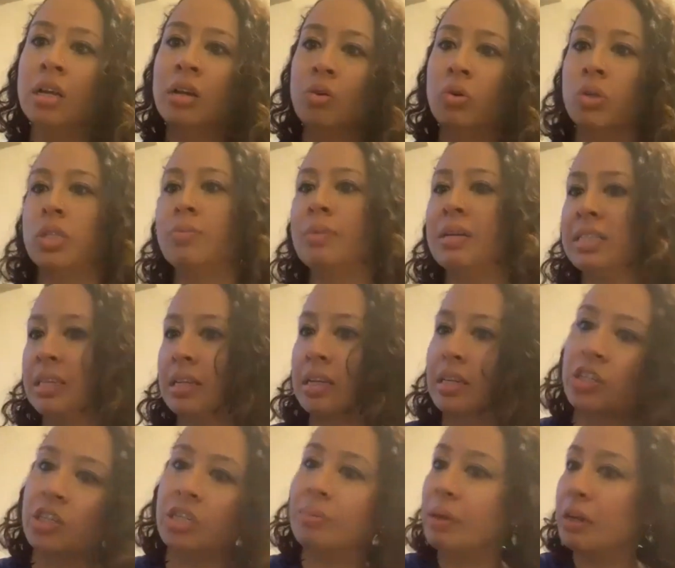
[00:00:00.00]
automatically
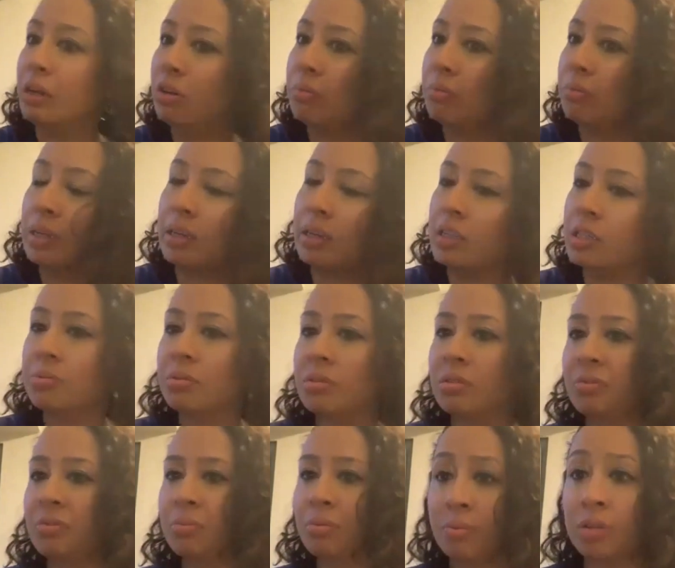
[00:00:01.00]
she might not be eligible
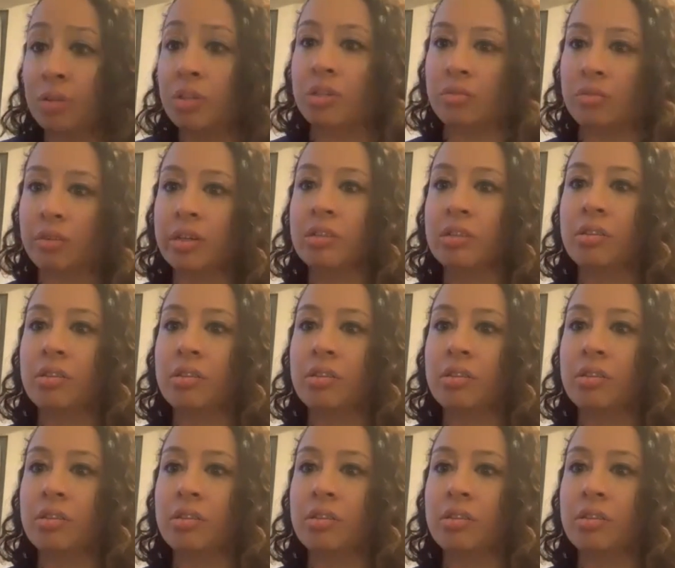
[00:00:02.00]
for promotion, right?